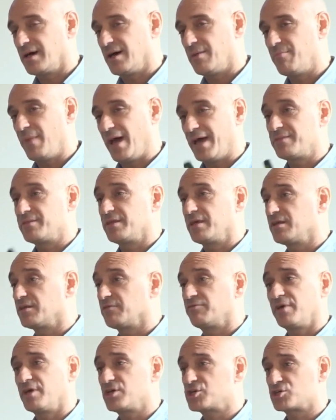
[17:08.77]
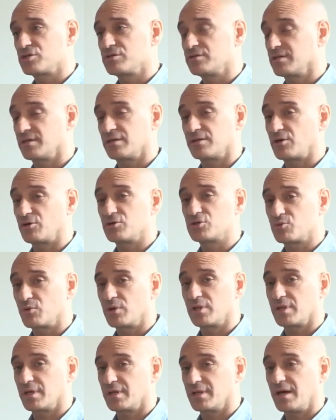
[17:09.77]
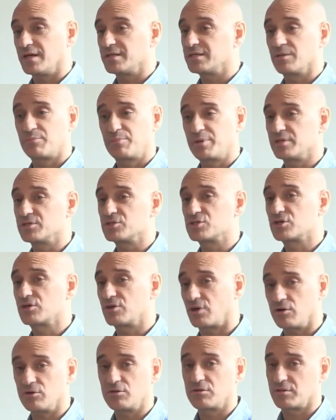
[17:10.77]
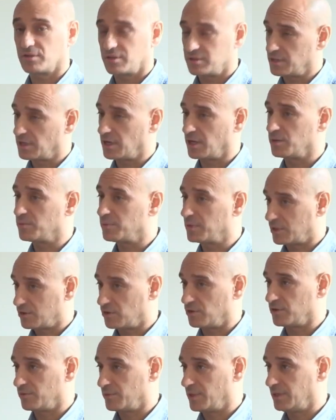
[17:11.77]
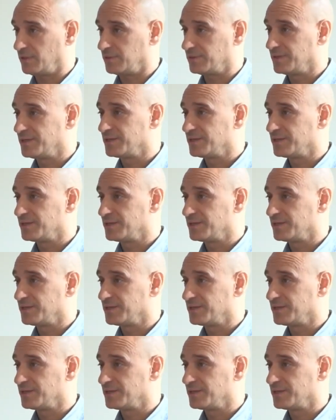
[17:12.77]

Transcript: and the innovation that goes with it underpins growth in the global economy.